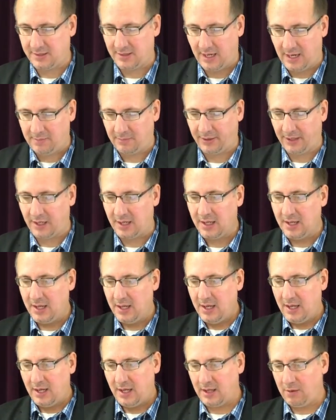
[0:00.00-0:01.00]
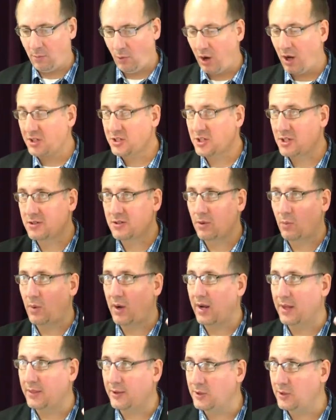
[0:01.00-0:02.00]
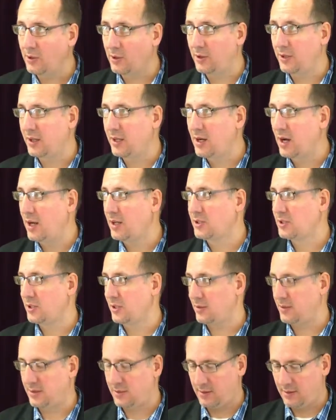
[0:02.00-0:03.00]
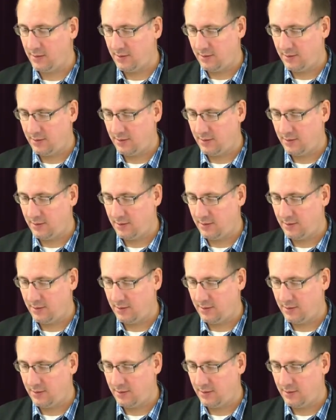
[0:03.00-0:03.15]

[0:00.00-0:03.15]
Namely, it washes away the dirty conscience.